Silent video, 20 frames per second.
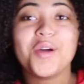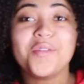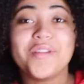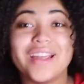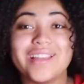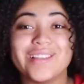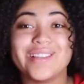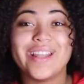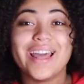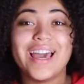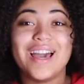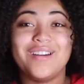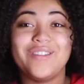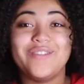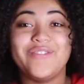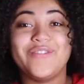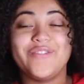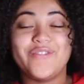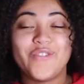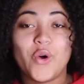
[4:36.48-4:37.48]
Alright, so I
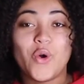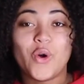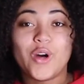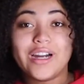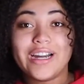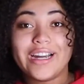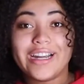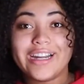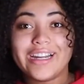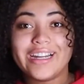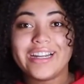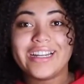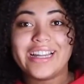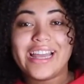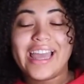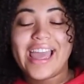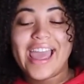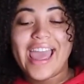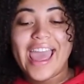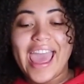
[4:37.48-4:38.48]
have four
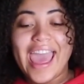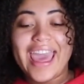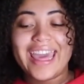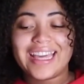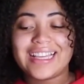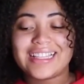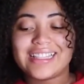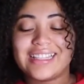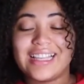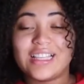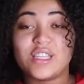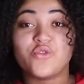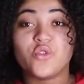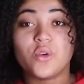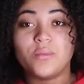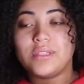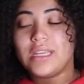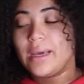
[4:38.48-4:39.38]
eggs that's room